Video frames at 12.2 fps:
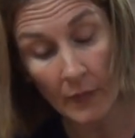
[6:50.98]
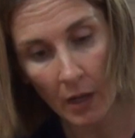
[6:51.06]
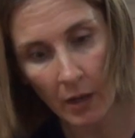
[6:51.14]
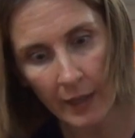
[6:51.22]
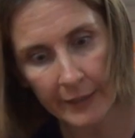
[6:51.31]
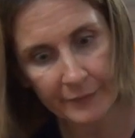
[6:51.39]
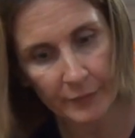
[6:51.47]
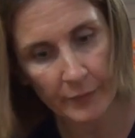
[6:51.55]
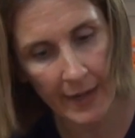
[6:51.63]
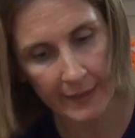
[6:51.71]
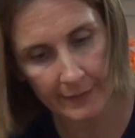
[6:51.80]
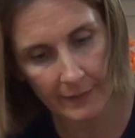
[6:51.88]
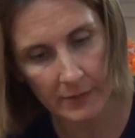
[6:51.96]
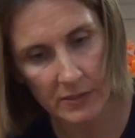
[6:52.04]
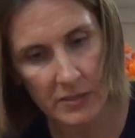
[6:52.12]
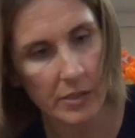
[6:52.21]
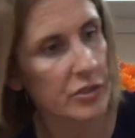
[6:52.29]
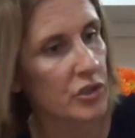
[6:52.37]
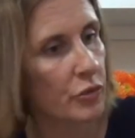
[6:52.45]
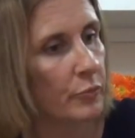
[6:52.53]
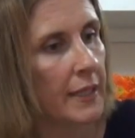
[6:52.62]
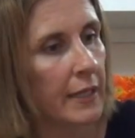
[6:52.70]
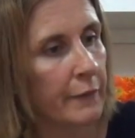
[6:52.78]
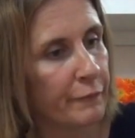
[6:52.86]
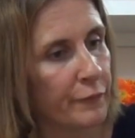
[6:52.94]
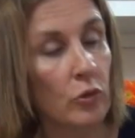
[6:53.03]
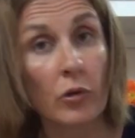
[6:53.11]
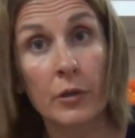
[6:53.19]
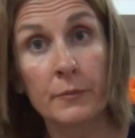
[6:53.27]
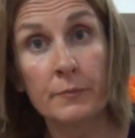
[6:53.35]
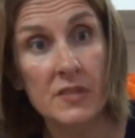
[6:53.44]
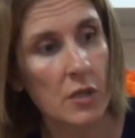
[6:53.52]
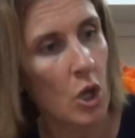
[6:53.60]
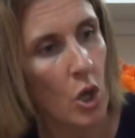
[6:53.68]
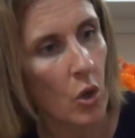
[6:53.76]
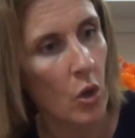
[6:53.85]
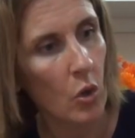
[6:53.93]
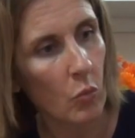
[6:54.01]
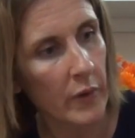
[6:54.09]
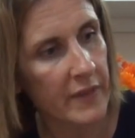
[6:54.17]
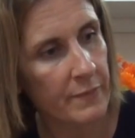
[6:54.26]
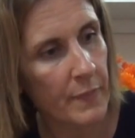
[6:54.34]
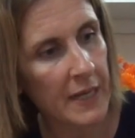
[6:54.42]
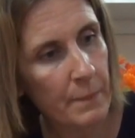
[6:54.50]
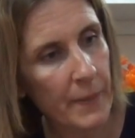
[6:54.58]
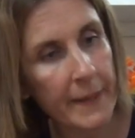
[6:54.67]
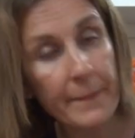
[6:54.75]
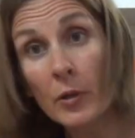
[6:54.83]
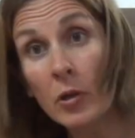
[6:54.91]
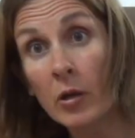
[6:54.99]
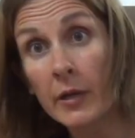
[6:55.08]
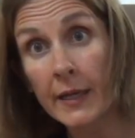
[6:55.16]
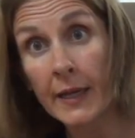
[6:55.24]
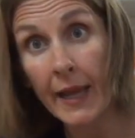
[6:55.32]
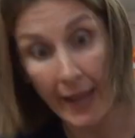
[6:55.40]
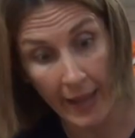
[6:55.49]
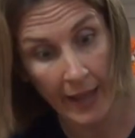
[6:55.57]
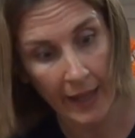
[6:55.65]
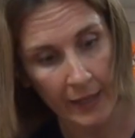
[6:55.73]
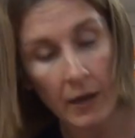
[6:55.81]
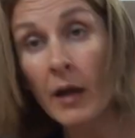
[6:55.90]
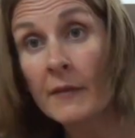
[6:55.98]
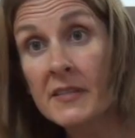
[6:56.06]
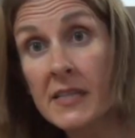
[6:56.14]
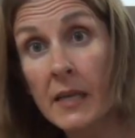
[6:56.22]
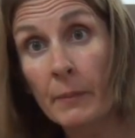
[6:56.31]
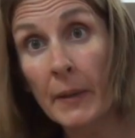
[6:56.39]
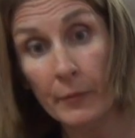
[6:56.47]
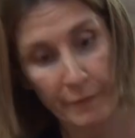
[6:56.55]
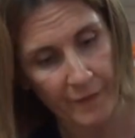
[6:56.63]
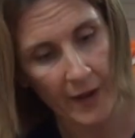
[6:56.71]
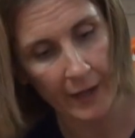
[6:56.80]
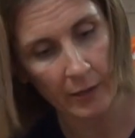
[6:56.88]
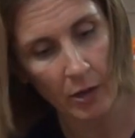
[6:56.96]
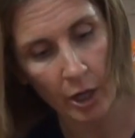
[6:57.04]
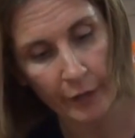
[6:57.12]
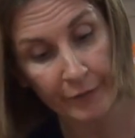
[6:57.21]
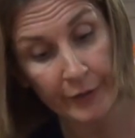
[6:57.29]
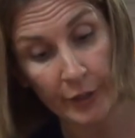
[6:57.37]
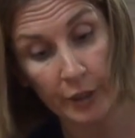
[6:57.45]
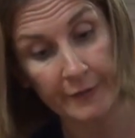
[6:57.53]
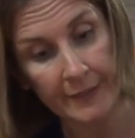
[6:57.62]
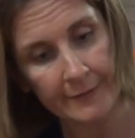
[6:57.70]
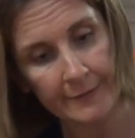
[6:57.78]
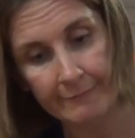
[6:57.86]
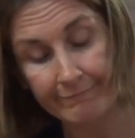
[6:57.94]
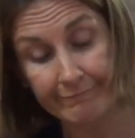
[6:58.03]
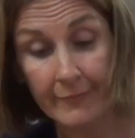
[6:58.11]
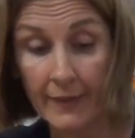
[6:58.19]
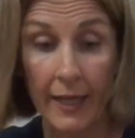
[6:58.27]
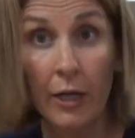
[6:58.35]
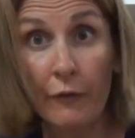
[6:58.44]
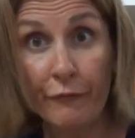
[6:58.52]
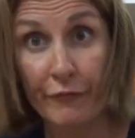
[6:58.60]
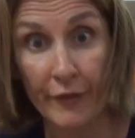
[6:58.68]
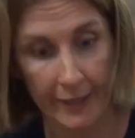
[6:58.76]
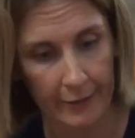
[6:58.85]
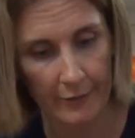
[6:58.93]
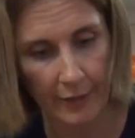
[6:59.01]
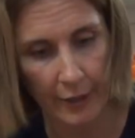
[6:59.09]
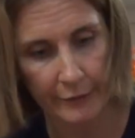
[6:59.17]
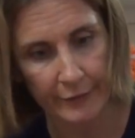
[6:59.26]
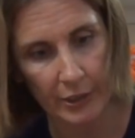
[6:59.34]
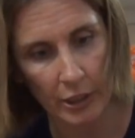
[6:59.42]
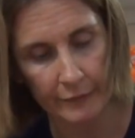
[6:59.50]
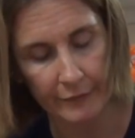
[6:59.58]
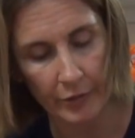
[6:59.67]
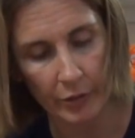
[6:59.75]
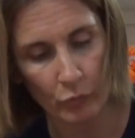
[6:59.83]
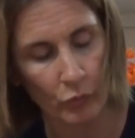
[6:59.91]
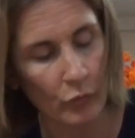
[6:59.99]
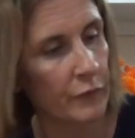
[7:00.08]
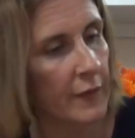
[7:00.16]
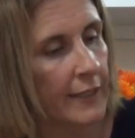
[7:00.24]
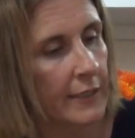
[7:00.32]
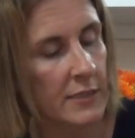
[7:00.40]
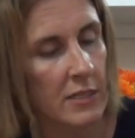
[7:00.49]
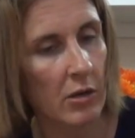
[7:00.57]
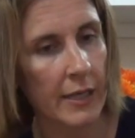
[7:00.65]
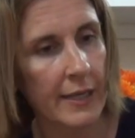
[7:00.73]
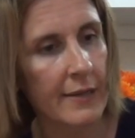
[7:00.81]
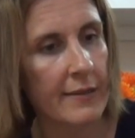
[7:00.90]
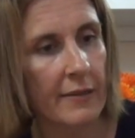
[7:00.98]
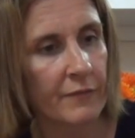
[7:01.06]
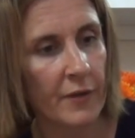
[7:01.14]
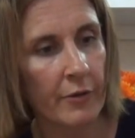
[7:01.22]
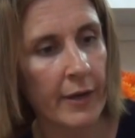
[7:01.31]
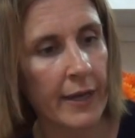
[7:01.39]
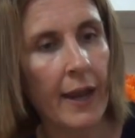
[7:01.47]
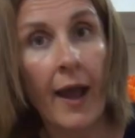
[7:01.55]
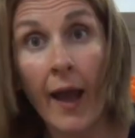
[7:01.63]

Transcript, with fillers: I have run social media forums with many people on it, and I've seen people fail over and over. And I've failed over and over on a raw vegan diet. It's a very